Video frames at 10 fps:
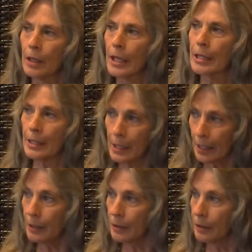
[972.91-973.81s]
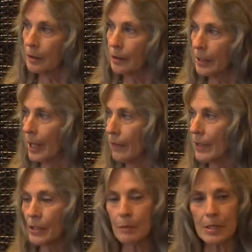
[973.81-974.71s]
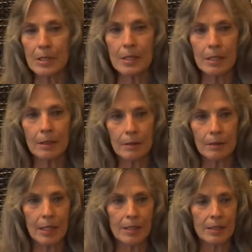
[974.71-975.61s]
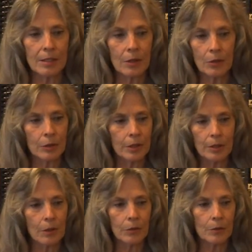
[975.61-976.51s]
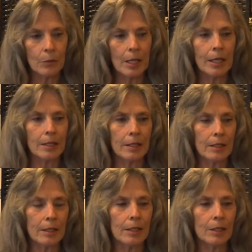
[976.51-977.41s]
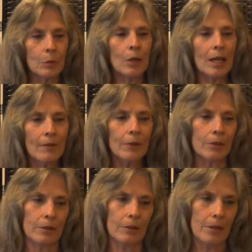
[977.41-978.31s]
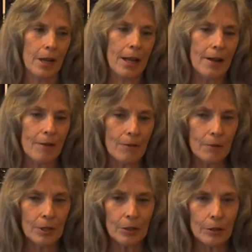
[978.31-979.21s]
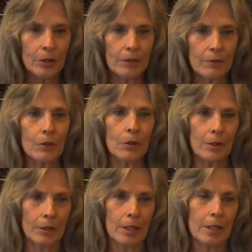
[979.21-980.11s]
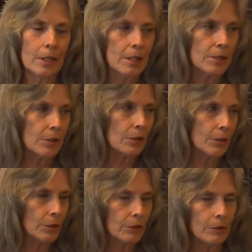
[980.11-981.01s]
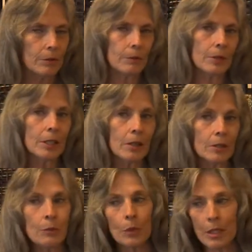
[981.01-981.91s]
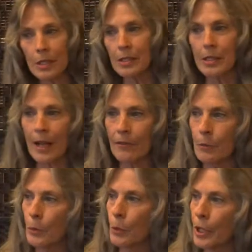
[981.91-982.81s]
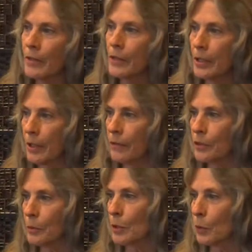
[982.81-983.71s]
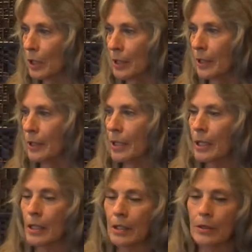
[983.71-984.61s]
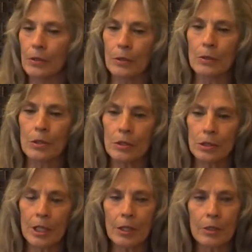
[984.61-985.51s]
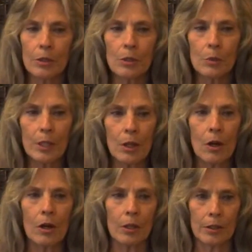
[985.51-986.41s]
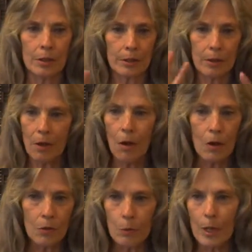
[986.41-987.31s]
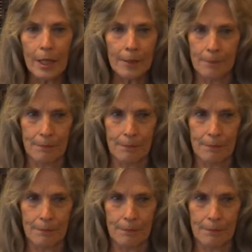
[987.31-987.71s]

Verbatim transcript: And yet, to have intimacy, that's the only, only way you will ever have what you're looking for. So you, we are the ones that have to be brave enough to be willing to share who we are all the way.